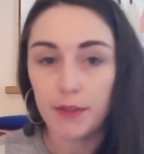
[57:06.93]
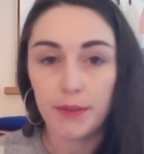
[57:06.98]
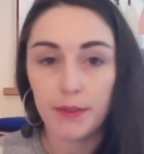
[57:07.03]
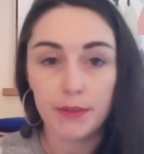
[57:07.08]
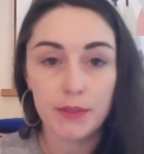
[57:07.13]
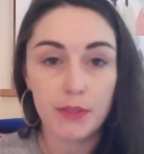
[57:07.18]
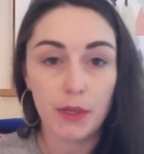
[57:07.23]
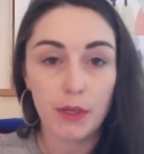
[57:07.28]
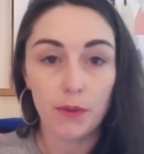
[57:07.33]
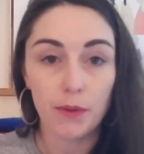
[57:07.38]

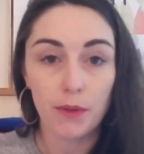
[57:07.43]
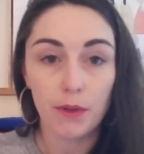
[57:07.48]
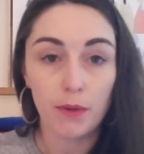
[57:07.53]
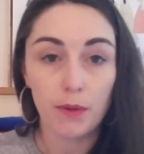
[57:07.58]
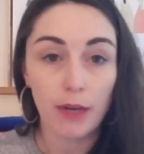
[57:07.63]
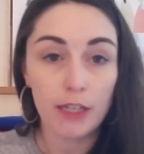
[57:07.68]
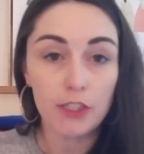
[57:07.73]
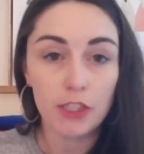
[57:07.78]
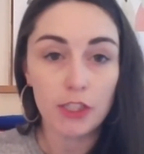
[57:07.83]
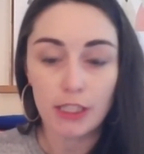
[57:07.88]
So the
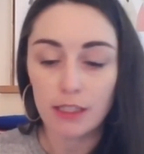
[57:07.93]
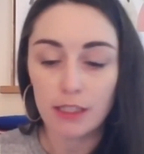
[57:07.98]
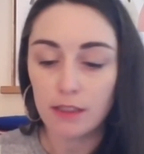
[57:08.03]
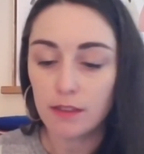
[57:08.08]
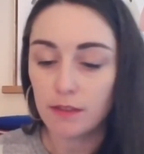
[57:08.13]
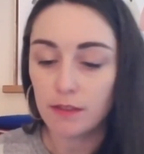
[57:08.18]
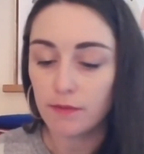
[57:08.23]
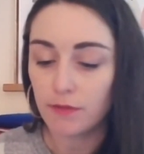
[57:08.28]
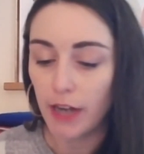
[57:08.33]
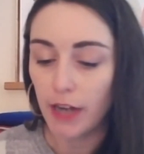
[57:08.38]

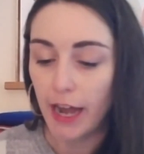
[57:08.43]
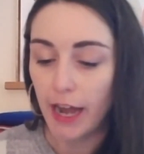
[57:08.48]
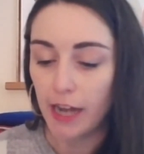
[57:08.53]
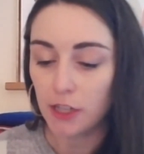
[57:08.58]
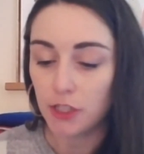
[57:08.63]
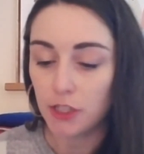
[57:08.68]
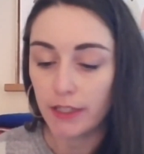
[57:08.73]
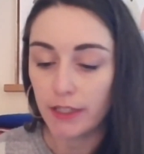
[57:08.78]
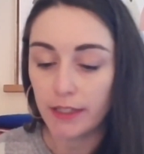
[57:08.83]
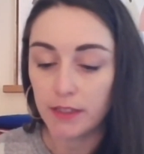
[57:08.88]
question for
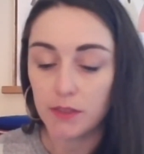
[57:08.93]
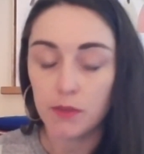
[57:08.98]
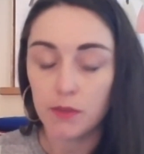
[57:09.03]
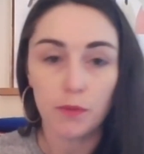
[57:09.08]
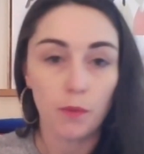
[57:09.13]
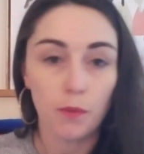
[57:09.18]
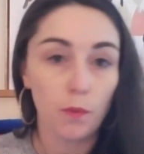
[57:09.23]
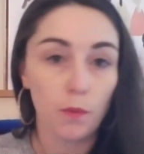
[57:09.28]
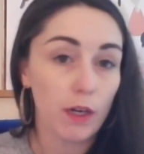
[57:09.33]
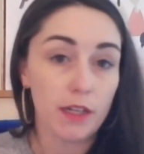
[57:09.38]
action is,
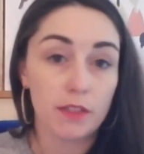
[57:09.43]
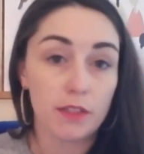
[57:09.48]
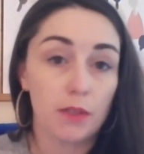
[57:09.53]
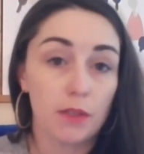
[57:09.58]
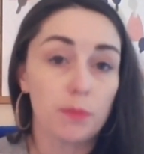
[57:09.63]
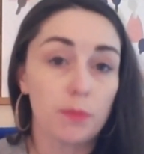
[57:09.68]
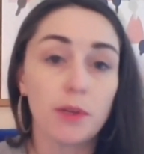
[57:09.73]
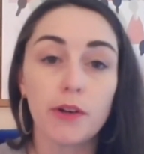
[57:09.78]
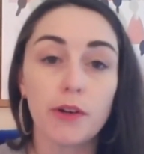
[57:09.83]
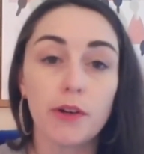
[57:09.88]
what is
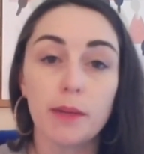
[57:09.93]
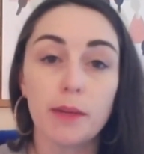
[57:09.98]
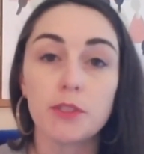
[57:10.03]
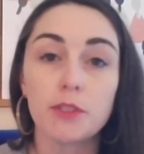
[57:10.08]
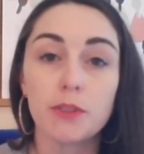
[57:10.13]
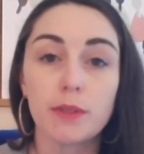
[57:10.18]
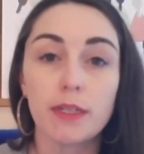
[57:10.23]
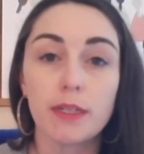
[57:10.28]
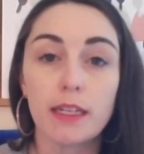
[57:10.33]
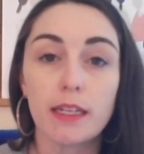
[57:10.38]
your program
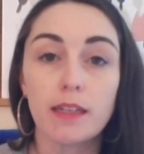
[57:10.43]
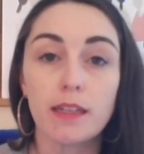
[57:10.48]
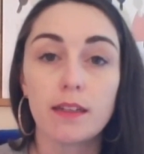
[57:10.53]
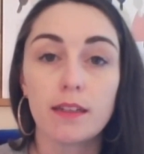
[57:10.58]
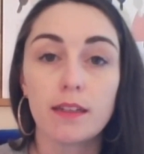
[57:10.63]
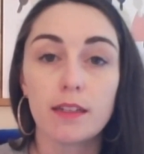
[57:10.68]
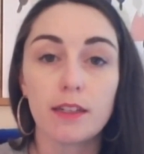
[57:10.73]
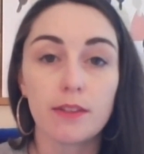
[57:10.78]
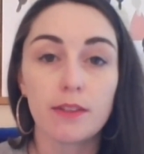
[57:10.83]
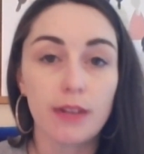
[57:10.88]
doing
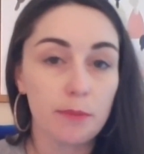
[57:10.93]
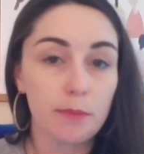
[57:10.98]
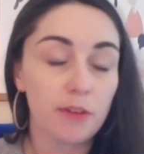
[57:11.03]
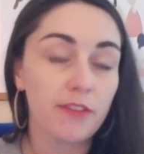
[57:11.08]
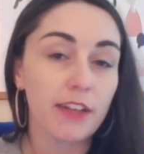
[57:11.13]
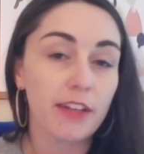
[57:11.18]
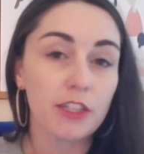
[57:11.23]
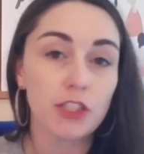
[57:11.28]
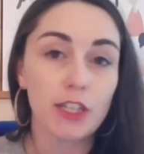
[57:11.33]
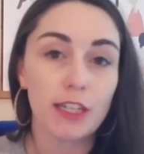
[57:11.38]
around
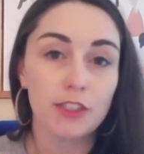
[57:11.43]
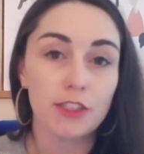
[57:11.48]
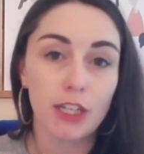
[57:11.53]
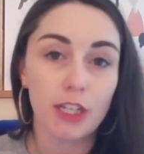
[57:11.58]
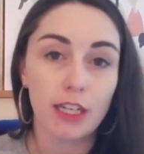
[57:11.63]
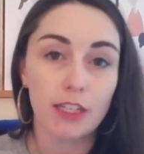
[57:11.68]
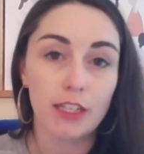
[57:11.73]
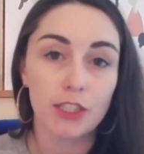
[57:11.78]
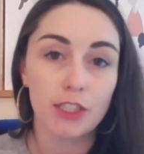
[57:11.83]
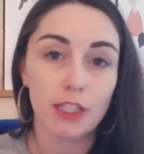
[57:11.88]
prevention
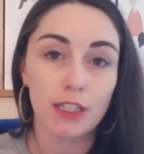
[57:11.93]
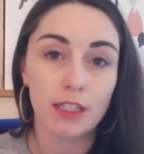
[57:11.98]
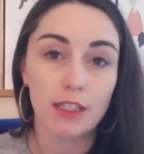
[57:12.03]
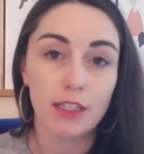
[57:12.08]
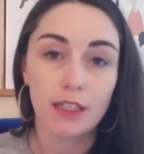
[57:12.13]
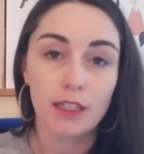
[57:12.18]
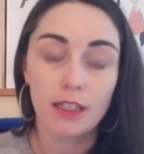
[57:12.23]
education?